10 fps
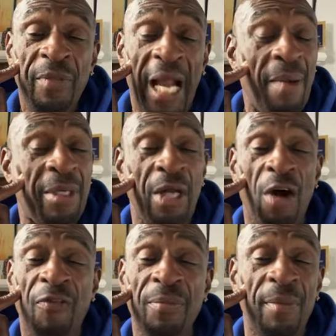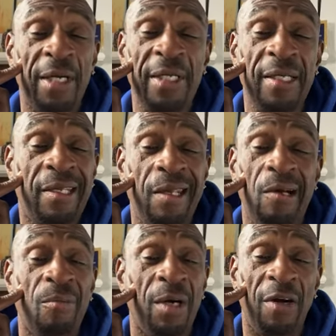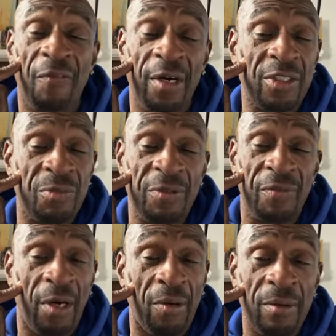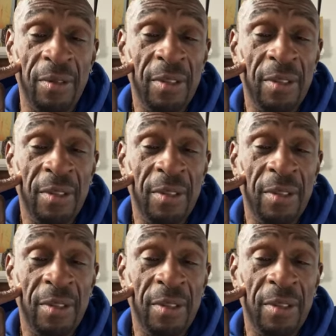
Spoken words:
I've been offered money to kill motherfuckers before.